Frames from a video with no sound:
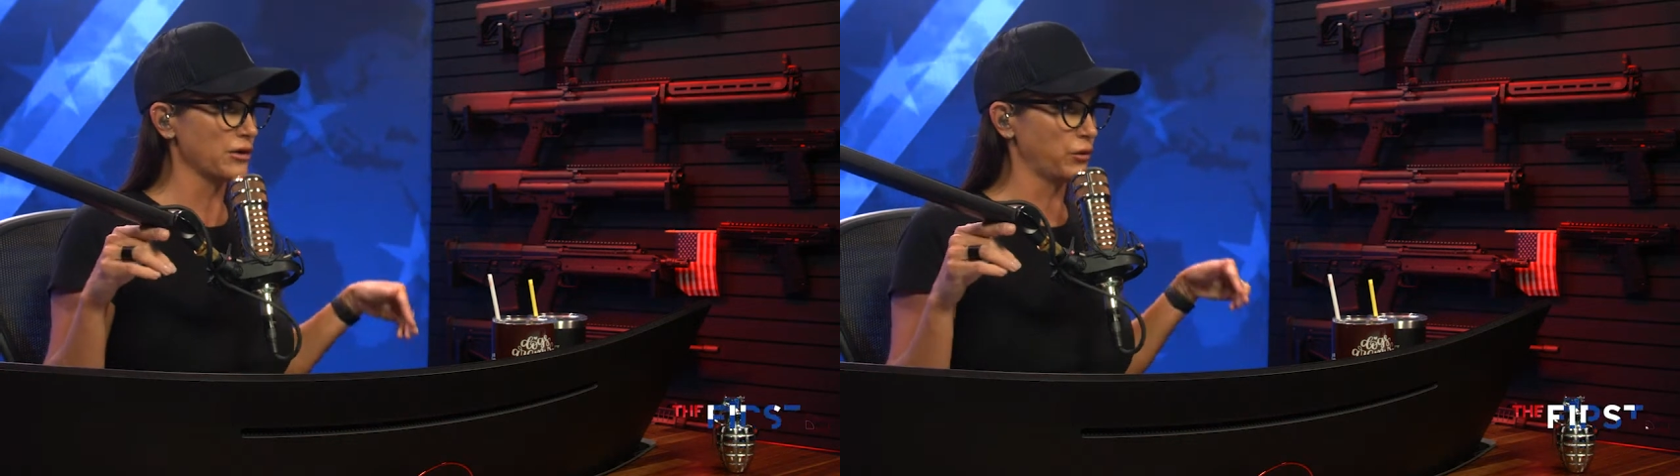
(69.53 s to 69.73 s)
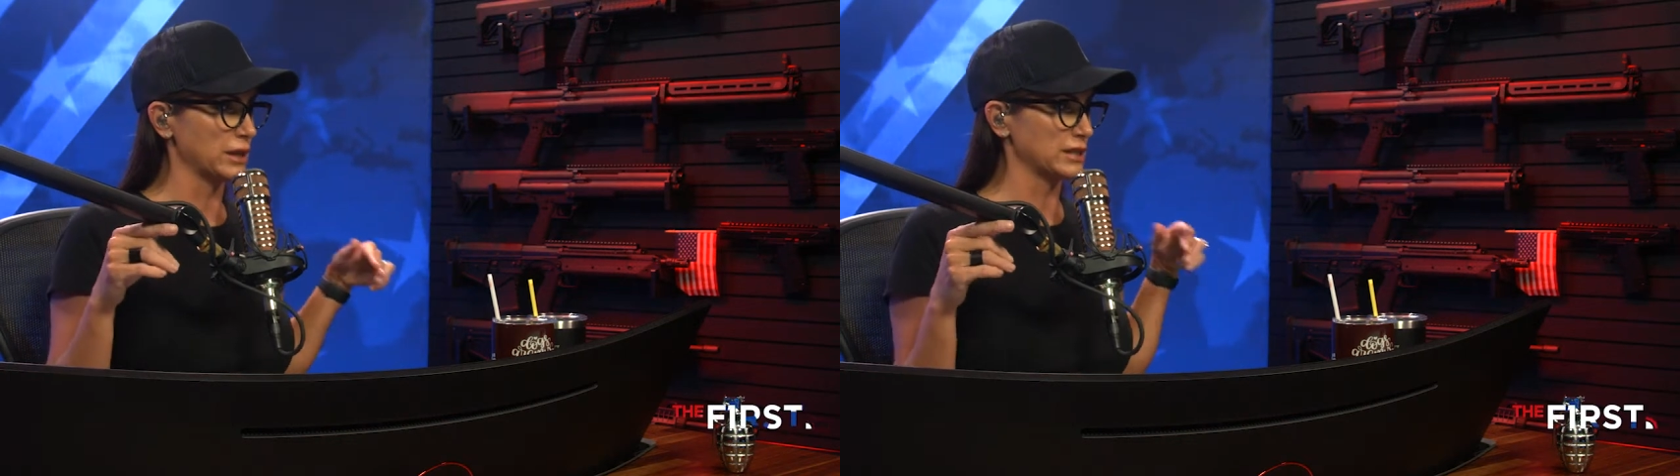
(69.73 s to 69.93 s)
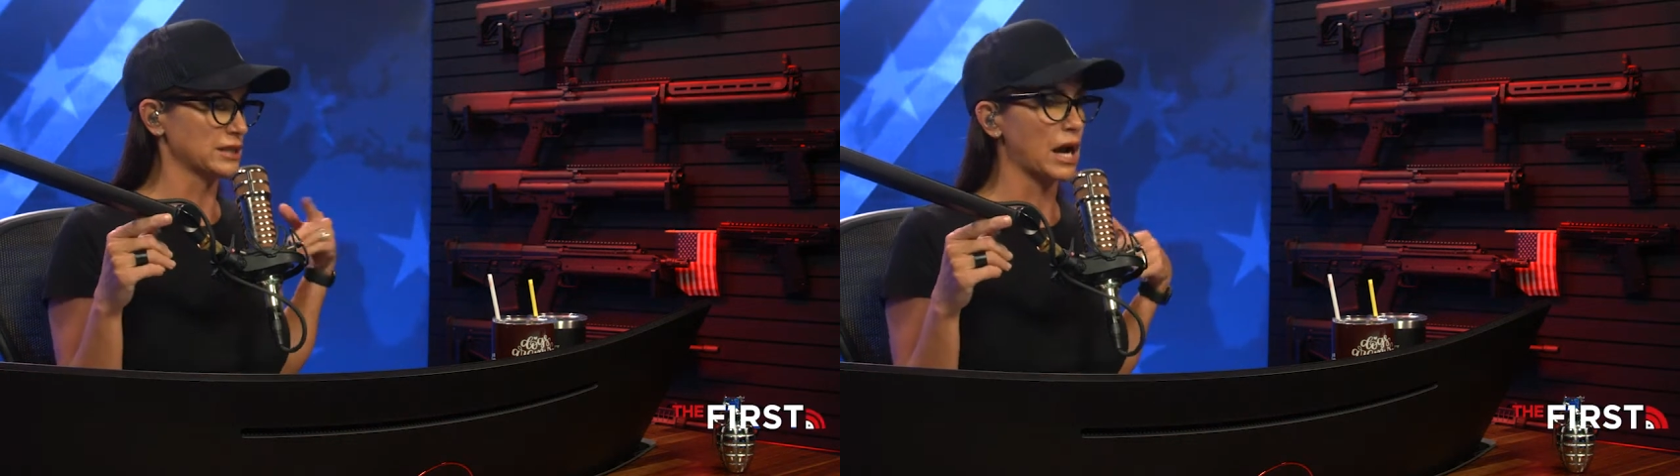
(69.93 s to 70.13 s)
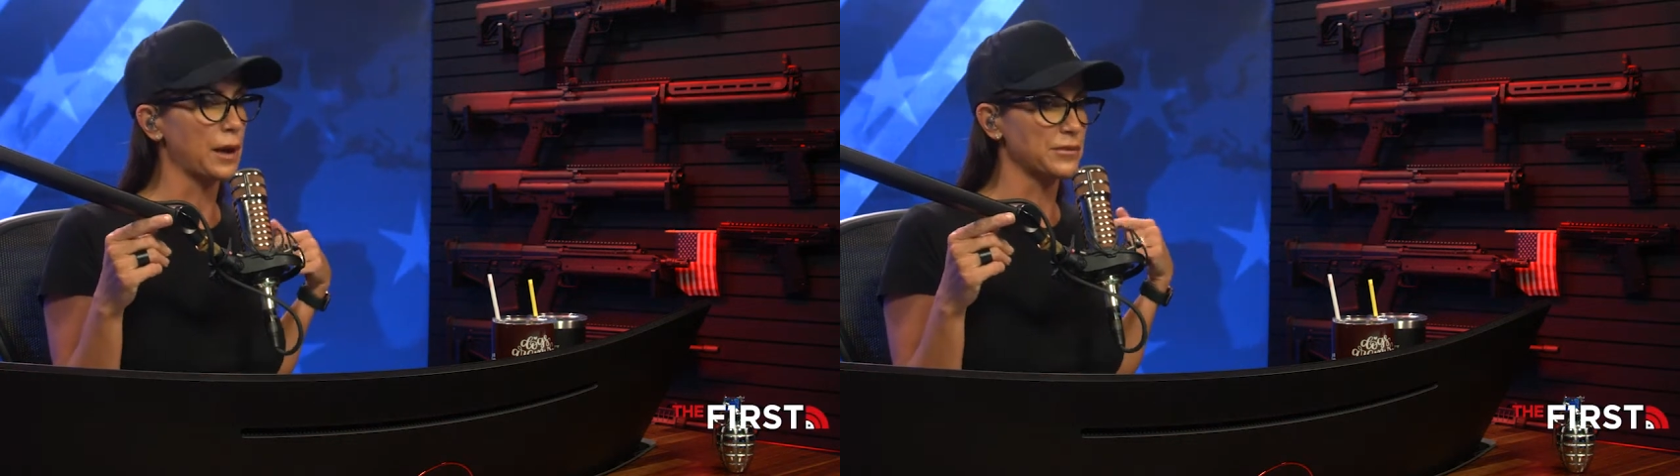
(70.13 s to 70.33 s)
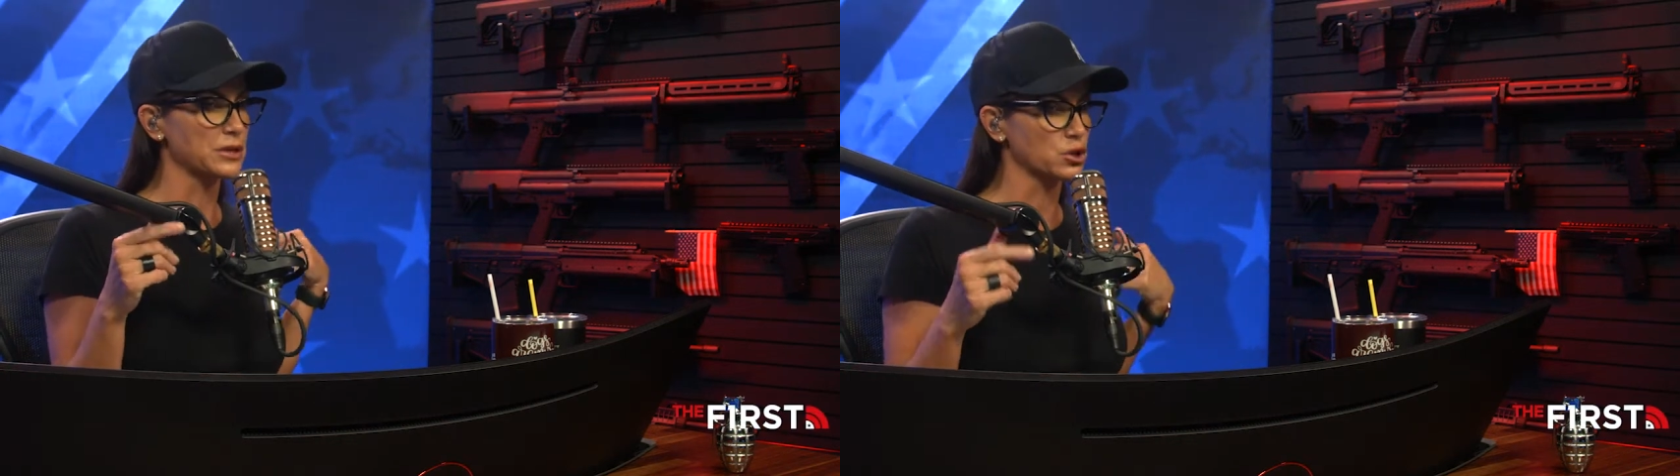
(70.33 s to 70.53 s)
if we
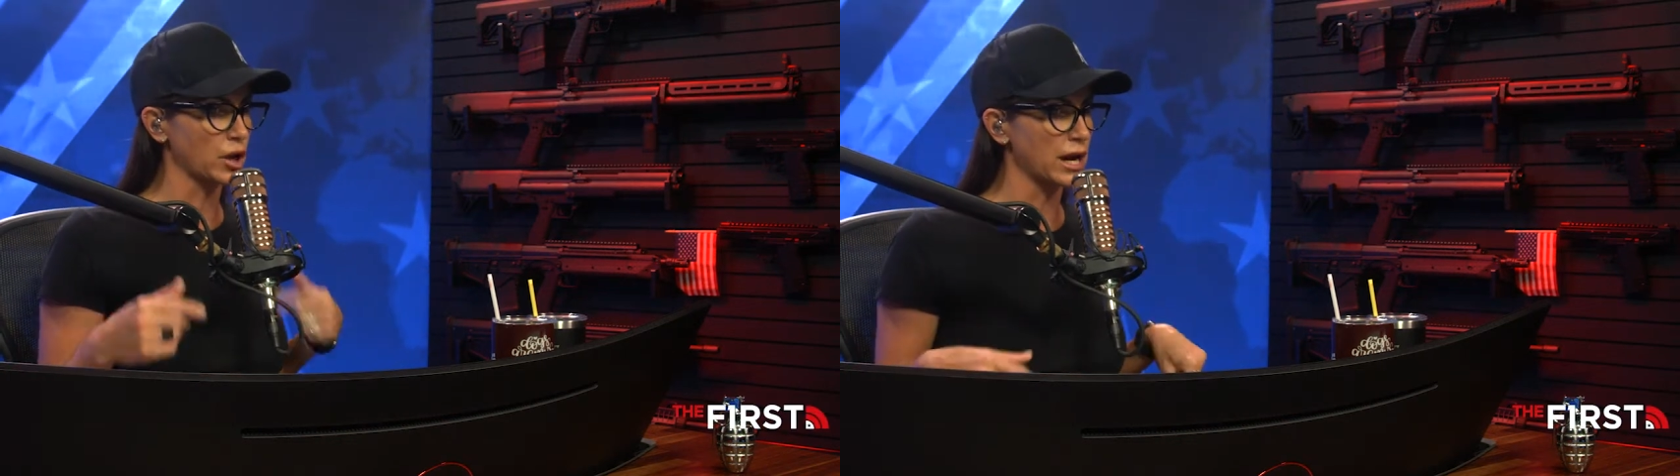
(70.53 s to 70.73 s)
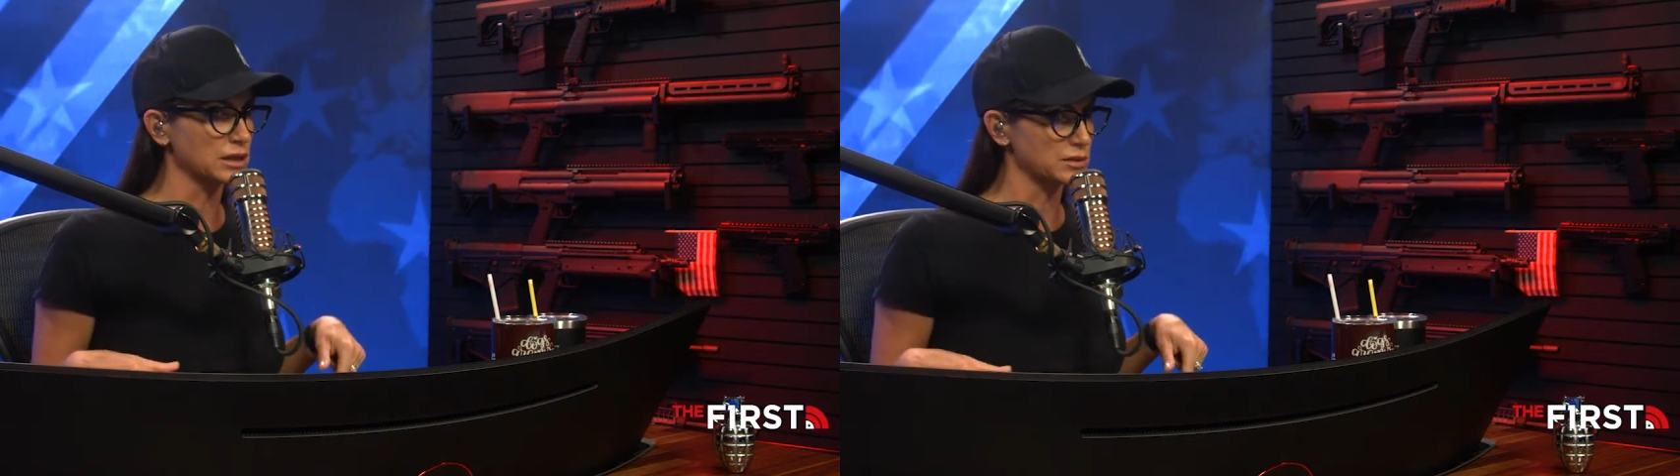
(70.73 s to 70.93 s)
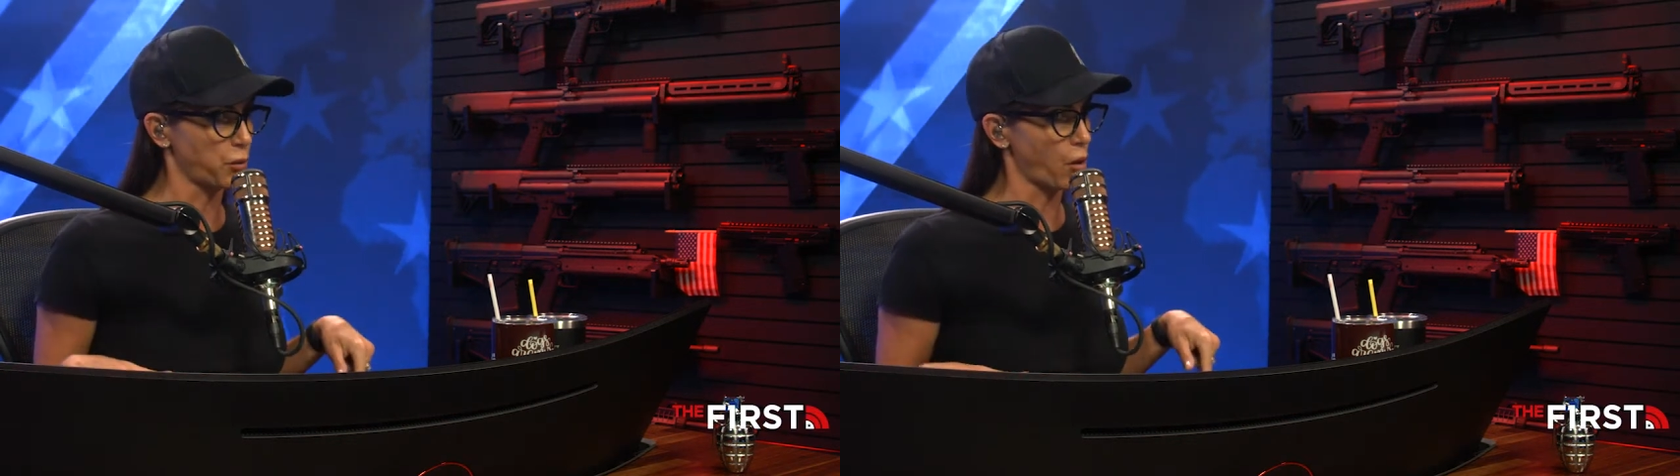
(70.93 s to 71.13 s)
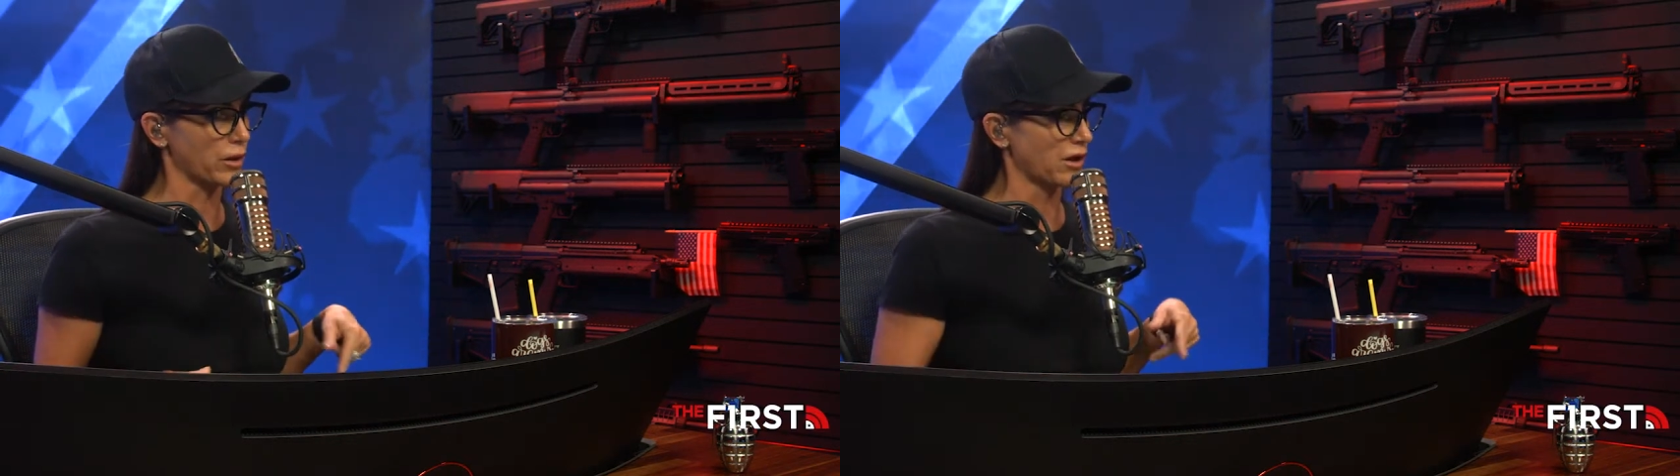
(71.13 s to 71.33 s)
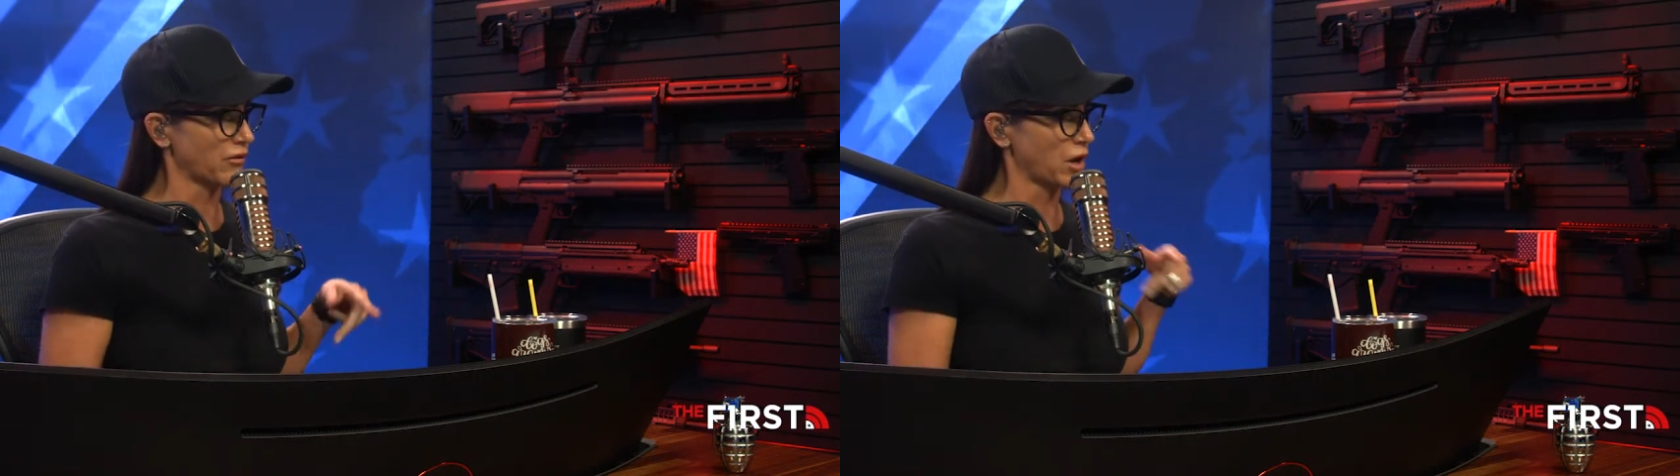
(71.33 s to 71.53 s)
stop the transport
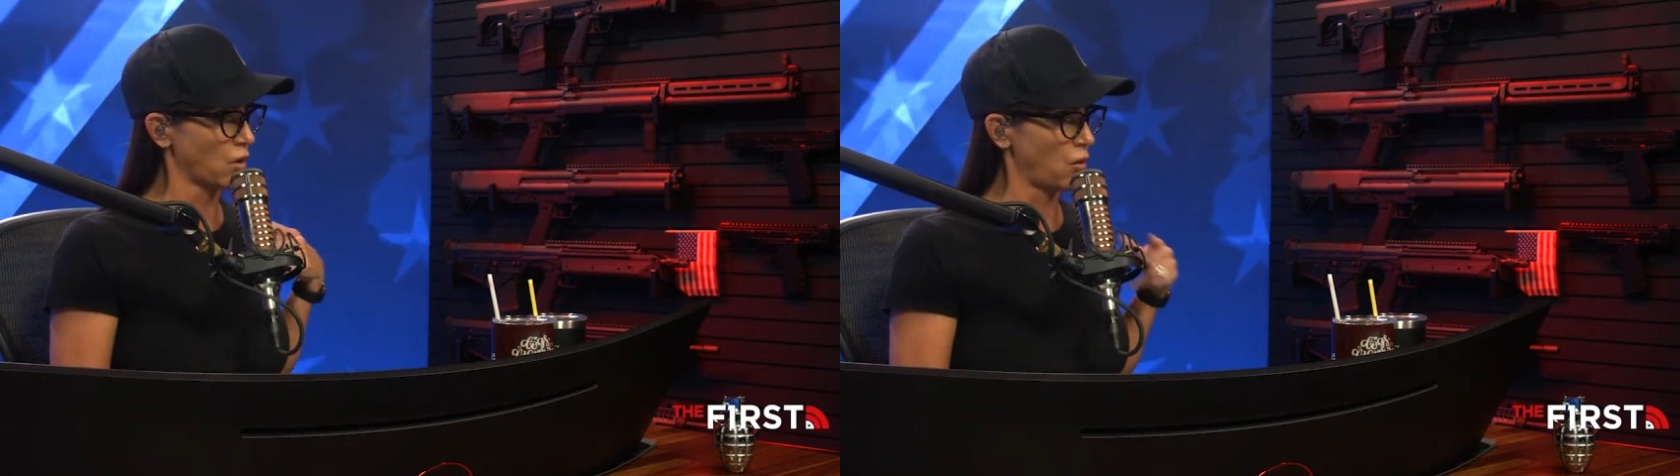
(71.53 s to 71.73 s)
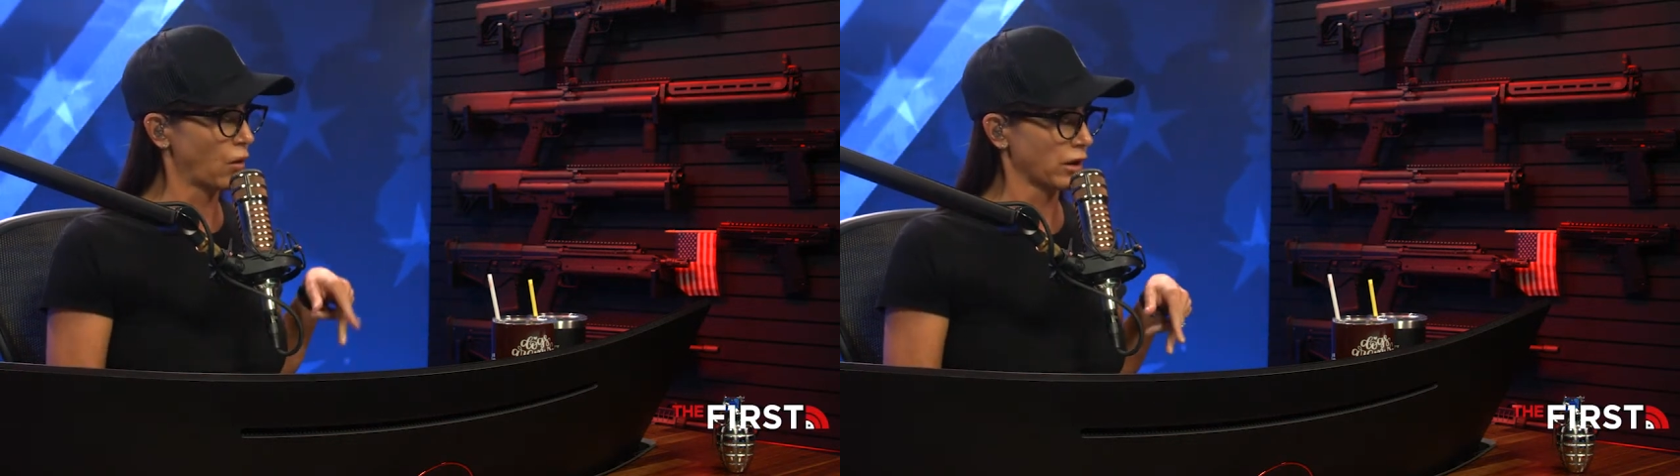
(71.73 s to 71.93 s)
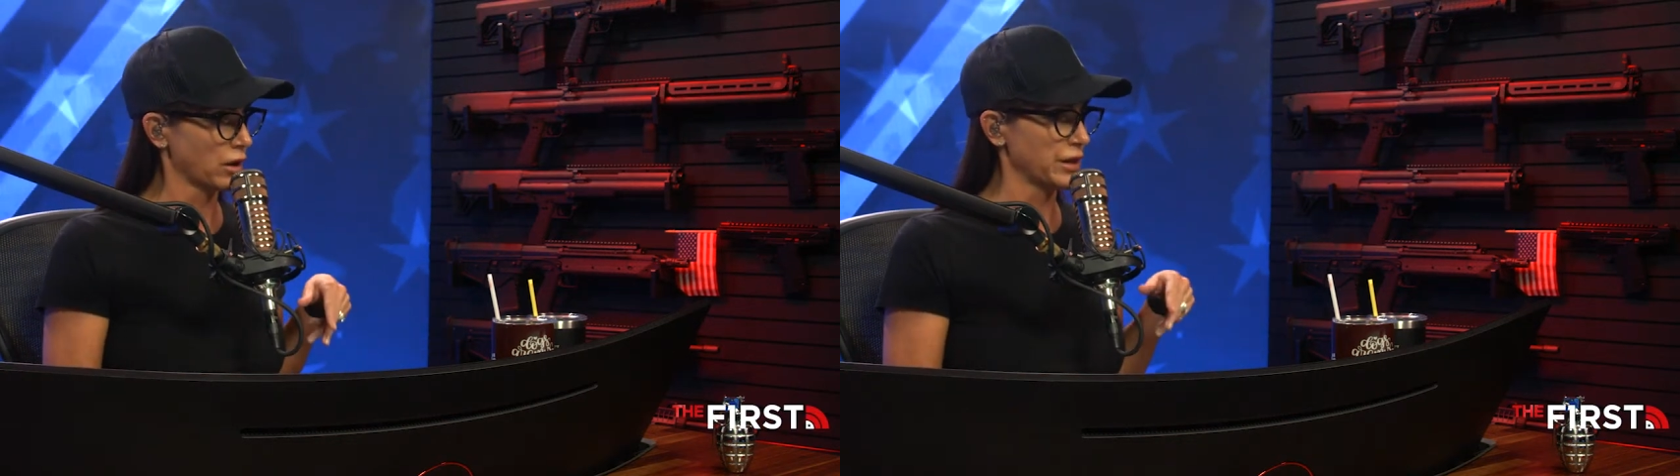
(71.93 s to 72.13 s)
of the oil,